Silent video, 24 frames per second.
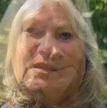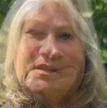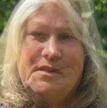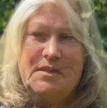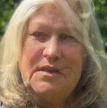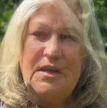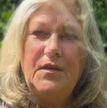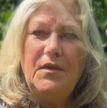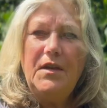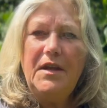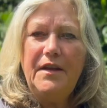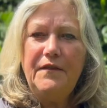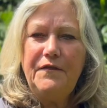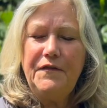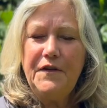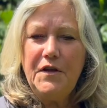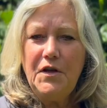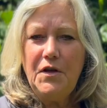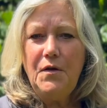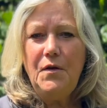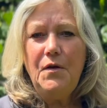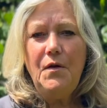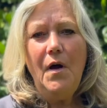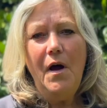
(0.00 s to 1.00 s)
So if
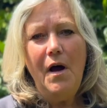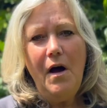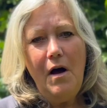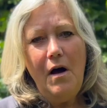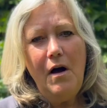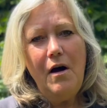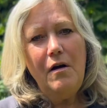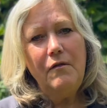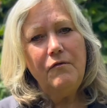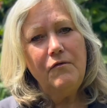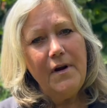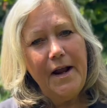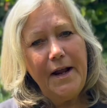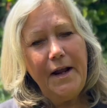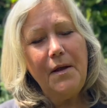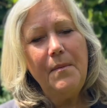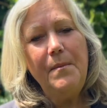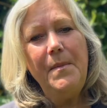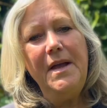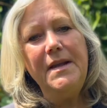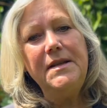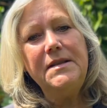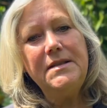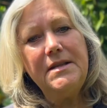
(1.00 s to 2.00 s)
you are
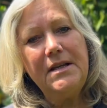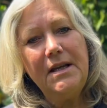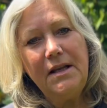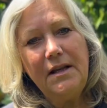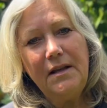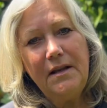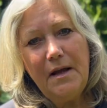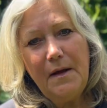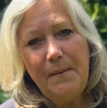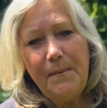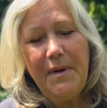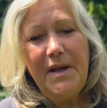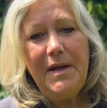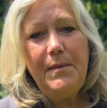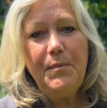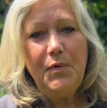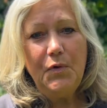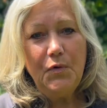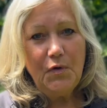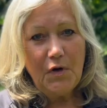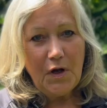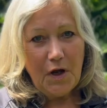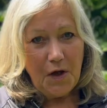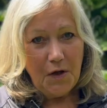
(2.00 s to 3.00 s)
recommending that
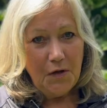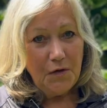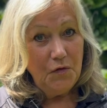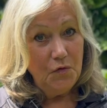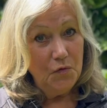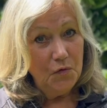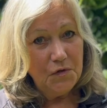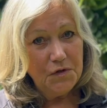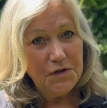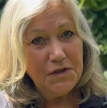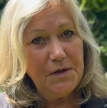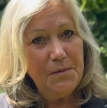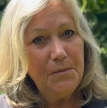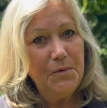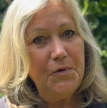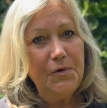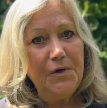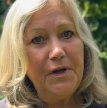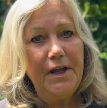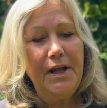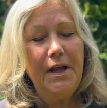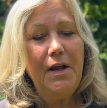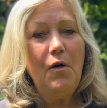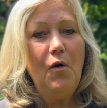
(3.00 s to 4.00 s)
people go Nordic
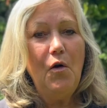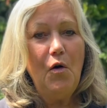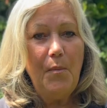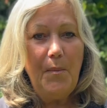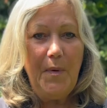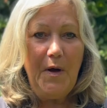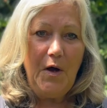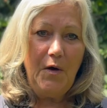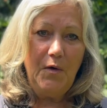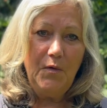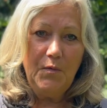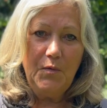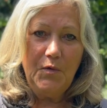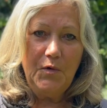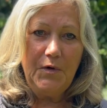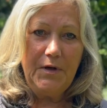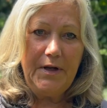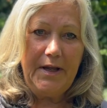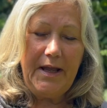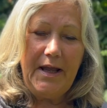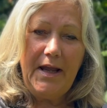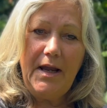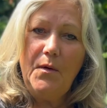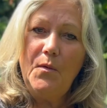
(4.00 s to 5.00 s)
walking or pole
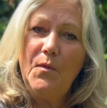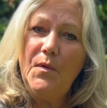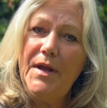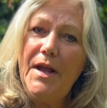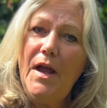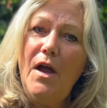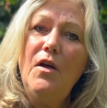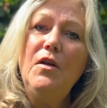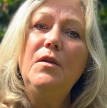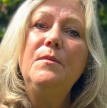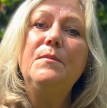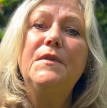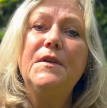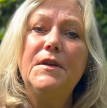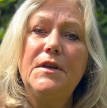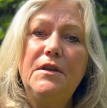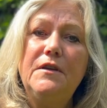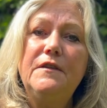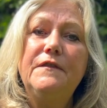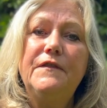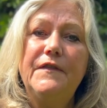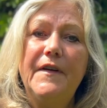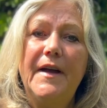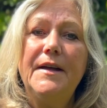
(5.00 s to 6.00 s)
walking, we hope that
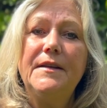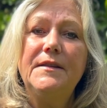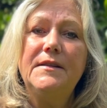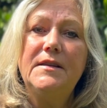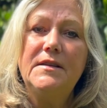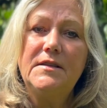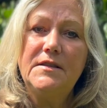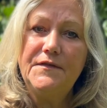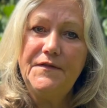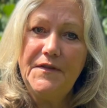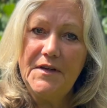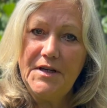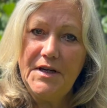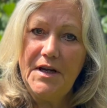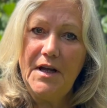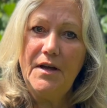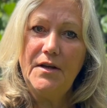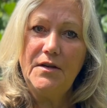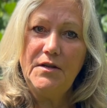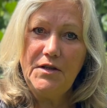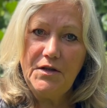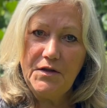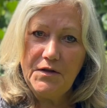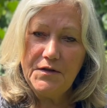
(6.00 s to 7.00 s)
you found this video
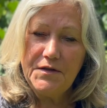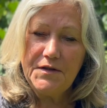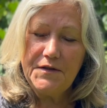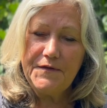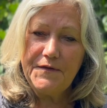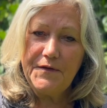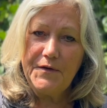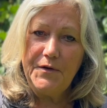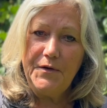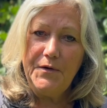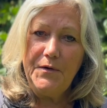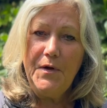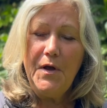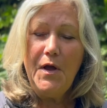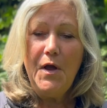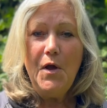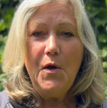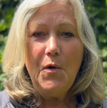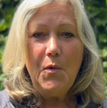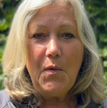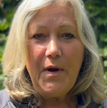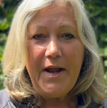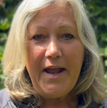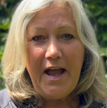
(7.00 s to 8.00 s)
useful.
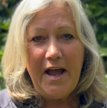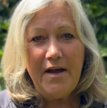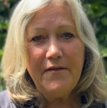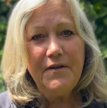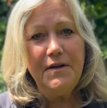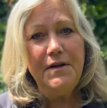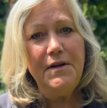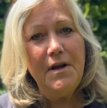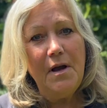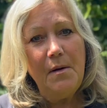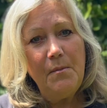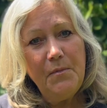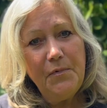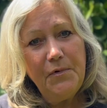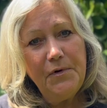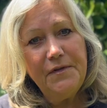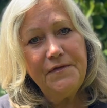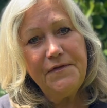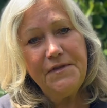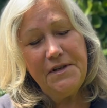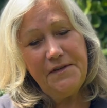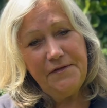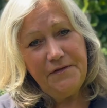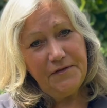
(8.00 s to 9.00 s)
We have a number of
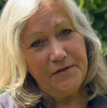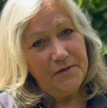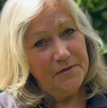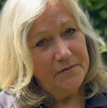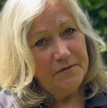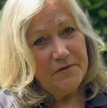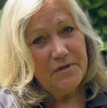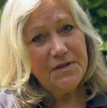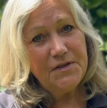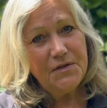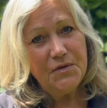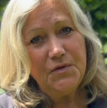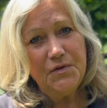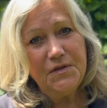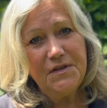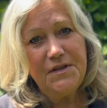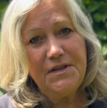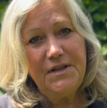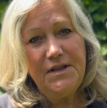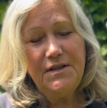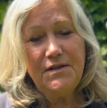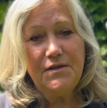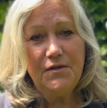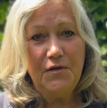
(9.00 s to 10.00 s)
different
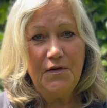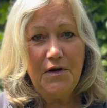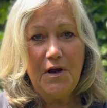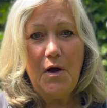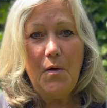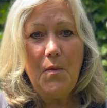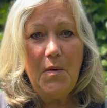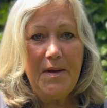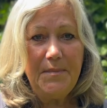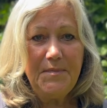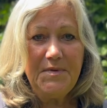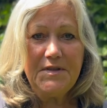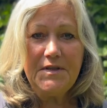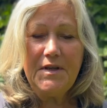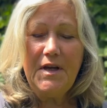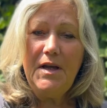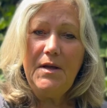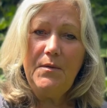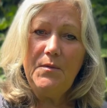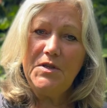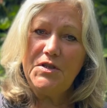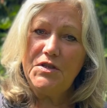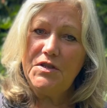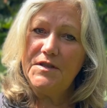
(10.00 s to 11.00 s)
resources on our
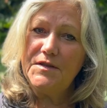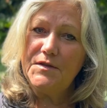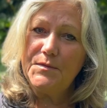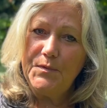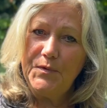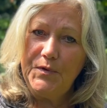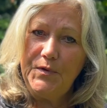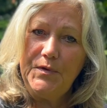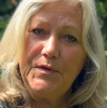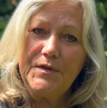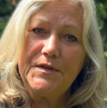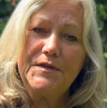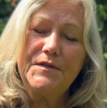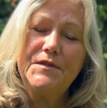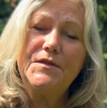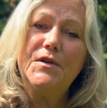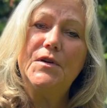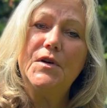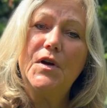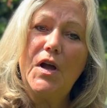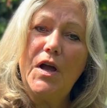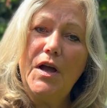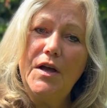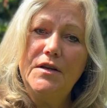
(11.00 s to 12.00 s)
website, which is
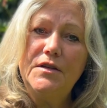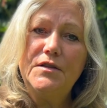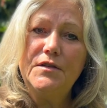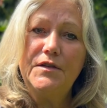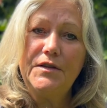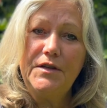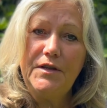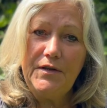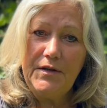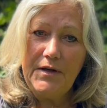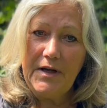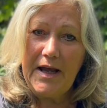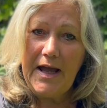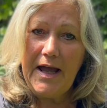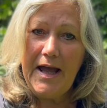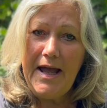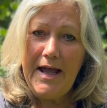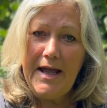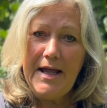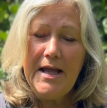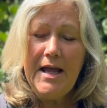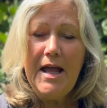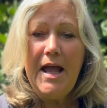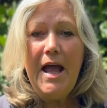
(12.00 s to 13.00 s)
walx.co.uk.
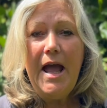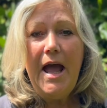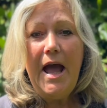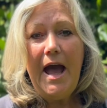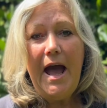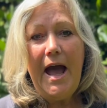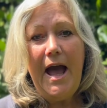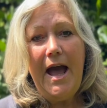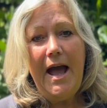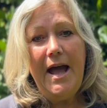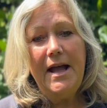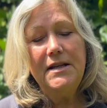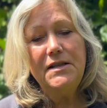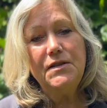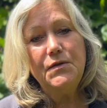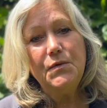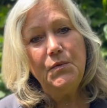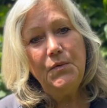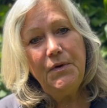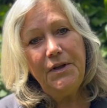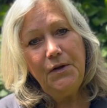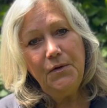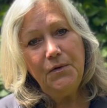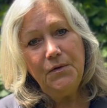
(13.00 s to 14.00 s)
And
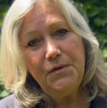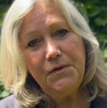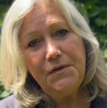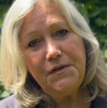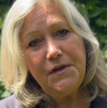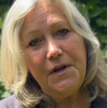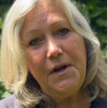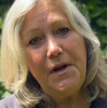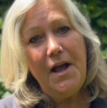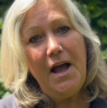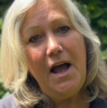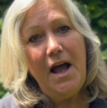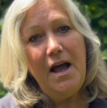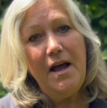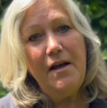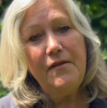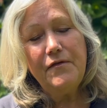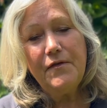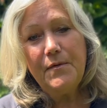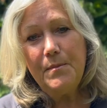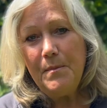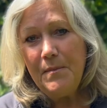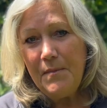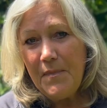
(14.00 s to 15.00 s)
we also have
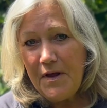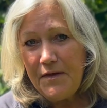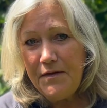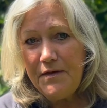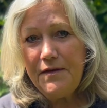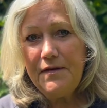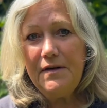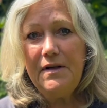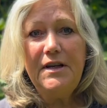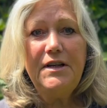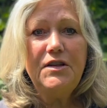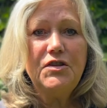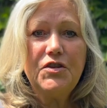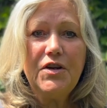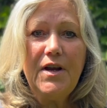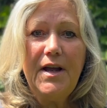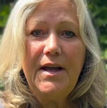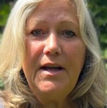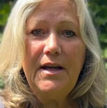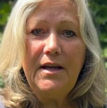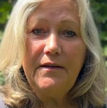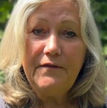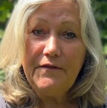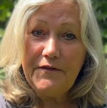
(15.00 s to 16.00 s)
monthly
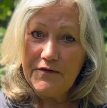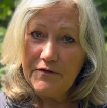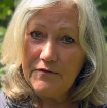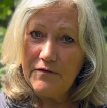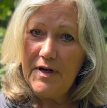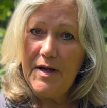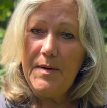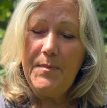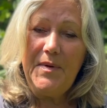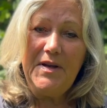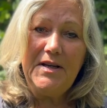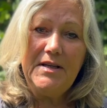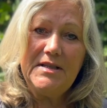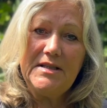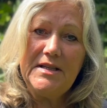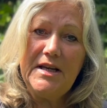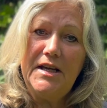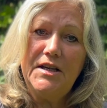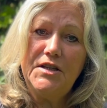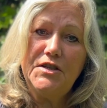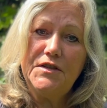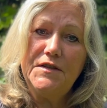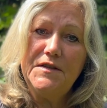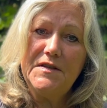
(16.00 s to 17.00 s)
training for
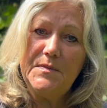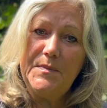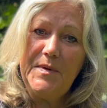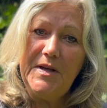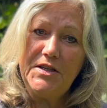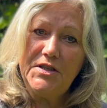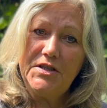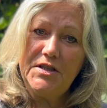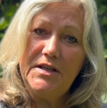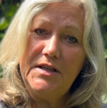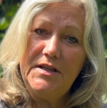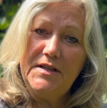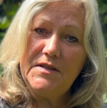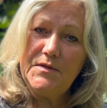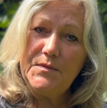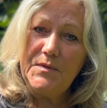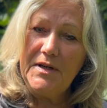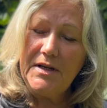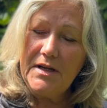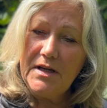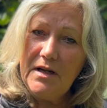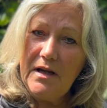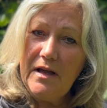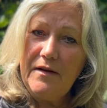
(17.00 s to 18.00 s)
rehabilitation specialists.
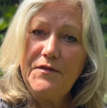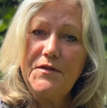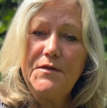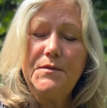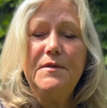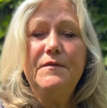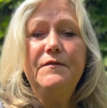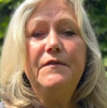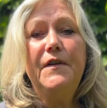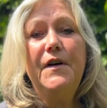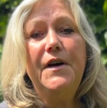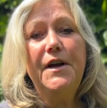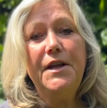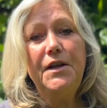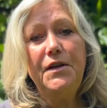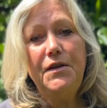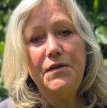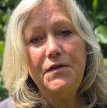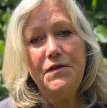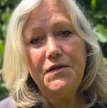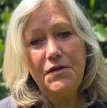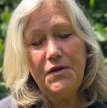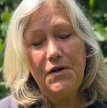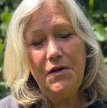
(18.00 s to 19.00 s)
We'd love to invite you
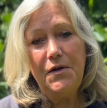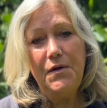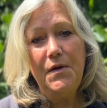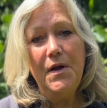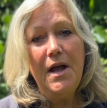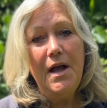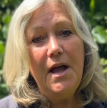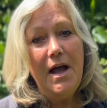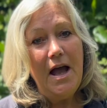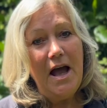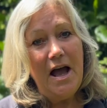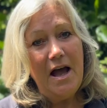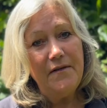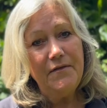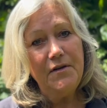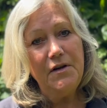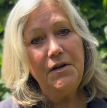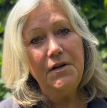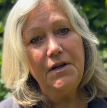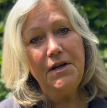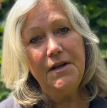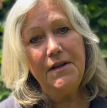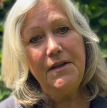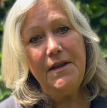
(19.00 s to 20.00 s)
to have a
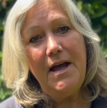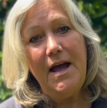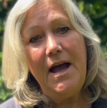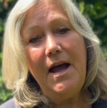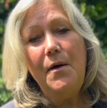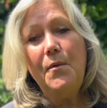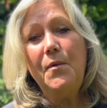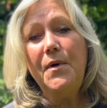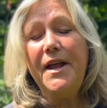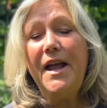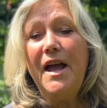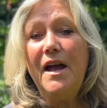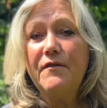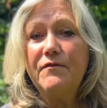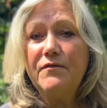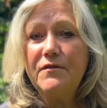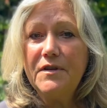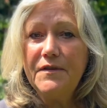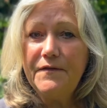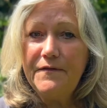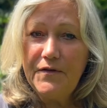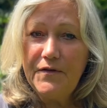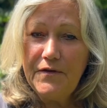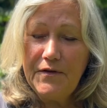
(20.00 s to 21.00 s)
look at that. We have
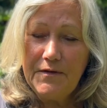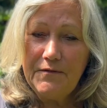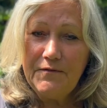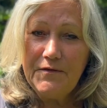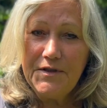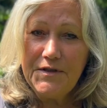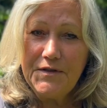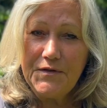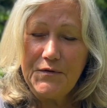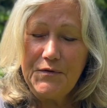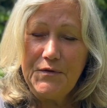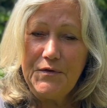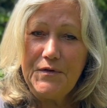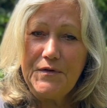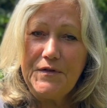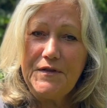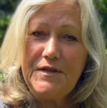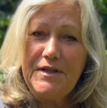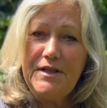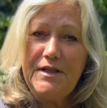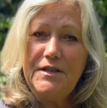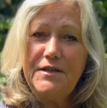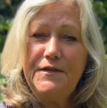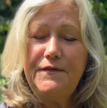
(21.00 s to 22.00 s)

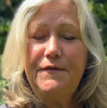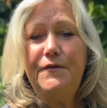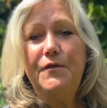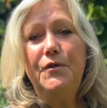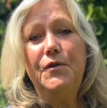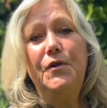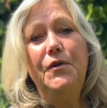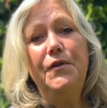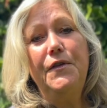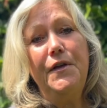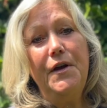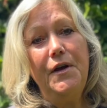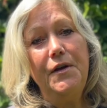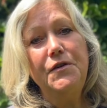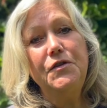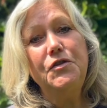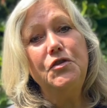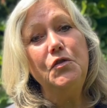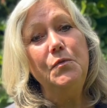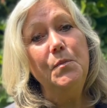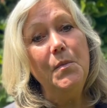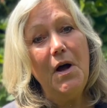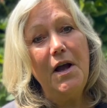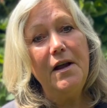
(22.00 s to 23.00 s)
resources for those
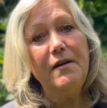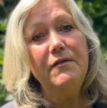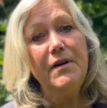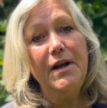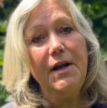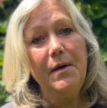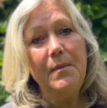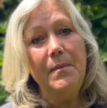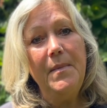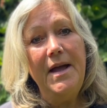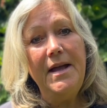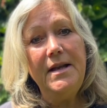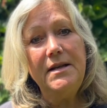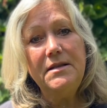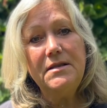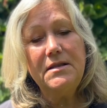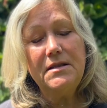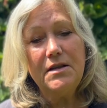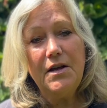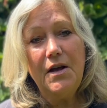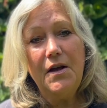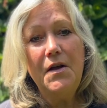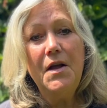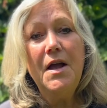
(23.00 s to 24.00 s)
you might recommend,
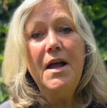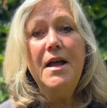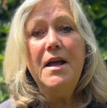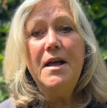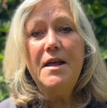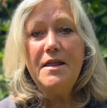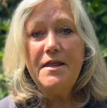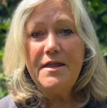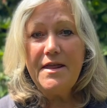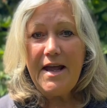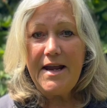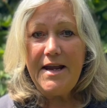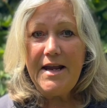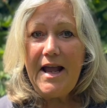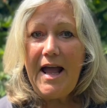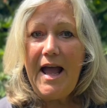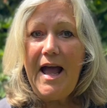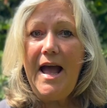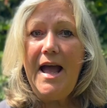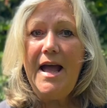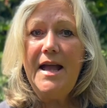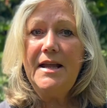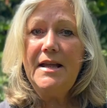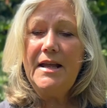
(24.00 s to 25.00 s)
so they
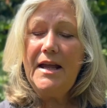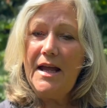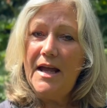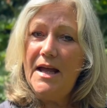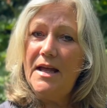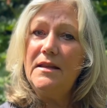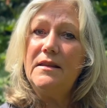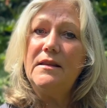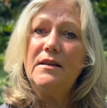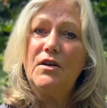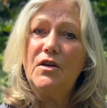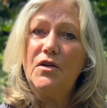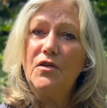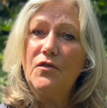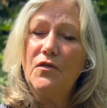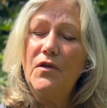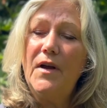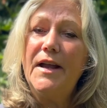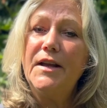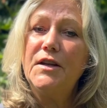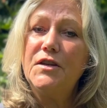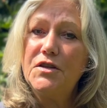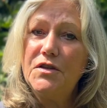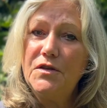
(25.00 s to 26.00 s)
can get the
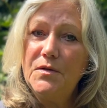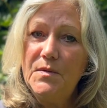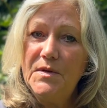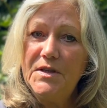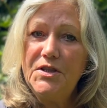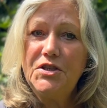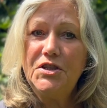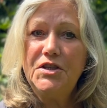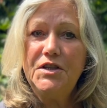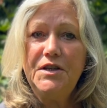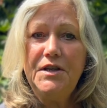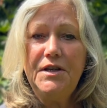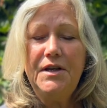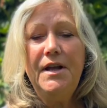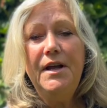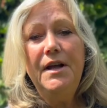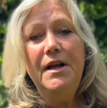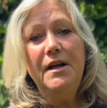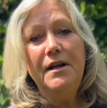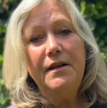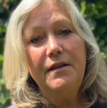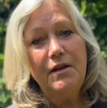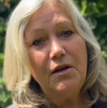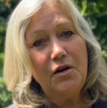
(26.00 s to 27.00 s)
correct tuition,
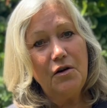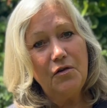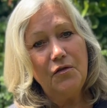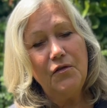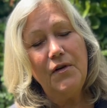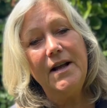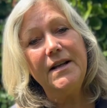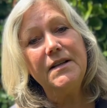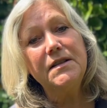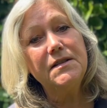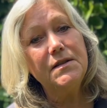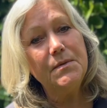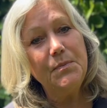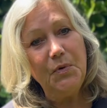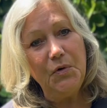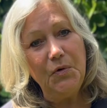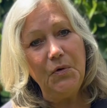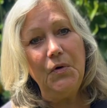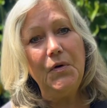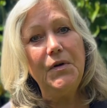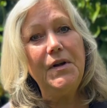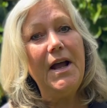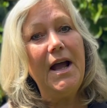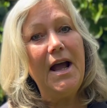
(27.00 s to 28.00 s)
the correct
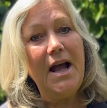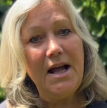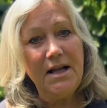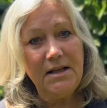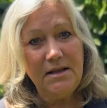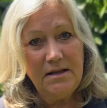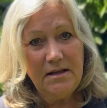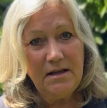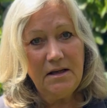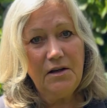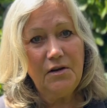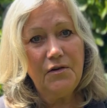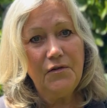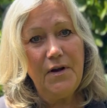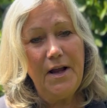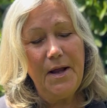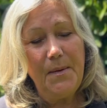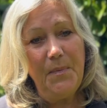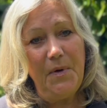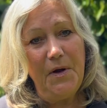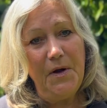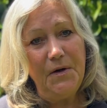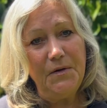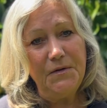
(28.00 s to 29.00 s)
support and the correct
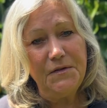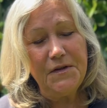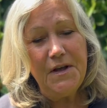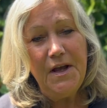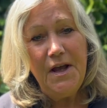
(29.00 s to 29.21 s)
poles.